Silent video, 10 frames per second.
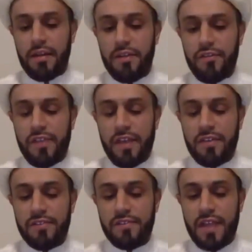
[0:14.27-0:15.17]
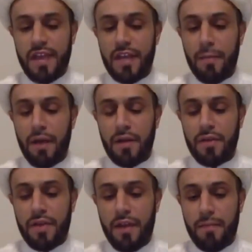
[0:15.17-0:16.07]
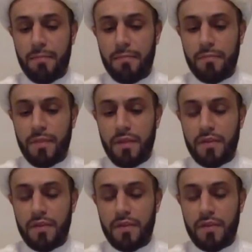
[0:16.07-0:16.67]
he says, and among them